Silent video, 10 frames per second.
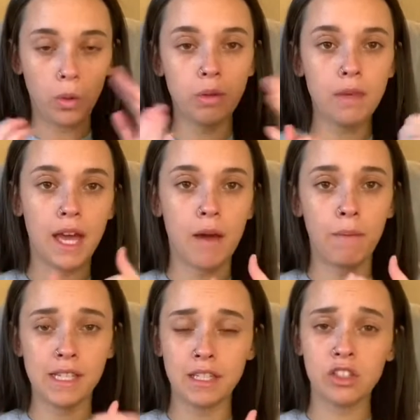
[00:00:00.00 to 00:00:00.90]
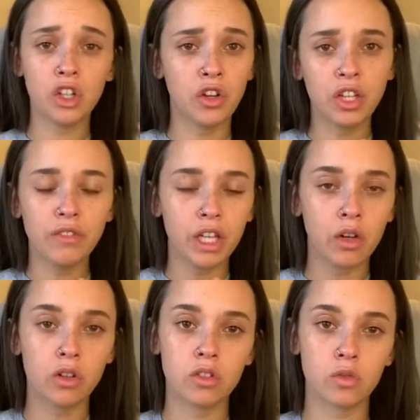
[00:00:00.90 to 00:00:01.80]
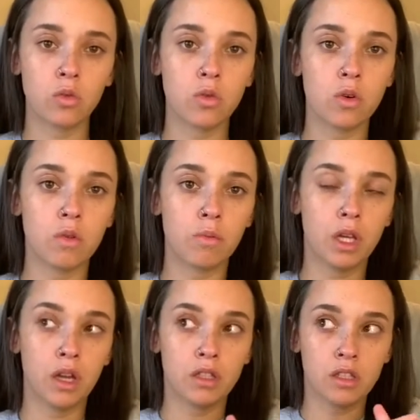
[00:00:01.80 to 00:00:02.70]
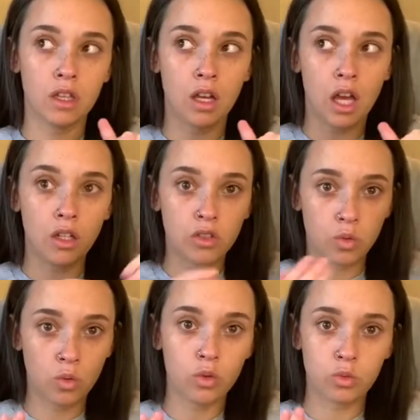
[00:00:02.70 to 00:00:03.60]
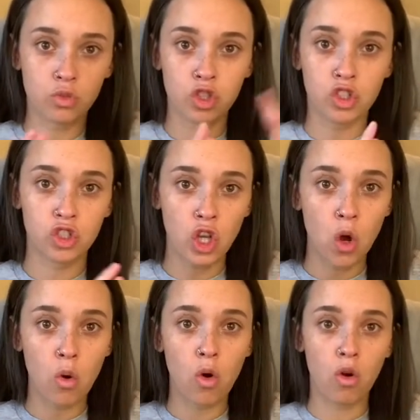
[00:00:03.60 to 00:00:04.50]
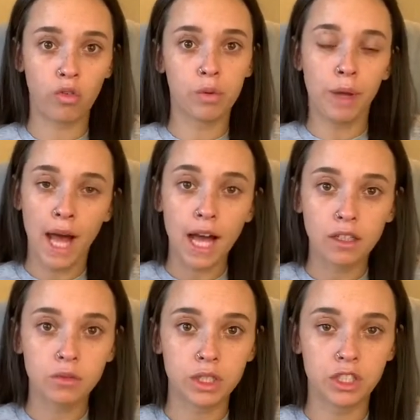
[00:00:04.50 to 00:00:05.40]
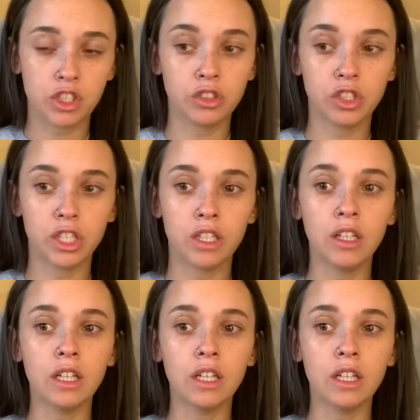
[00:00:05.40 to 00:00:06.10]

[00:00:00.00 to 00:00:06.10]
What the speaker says: me out. My sister couldn't even go to school because the schools were so overpacked with children,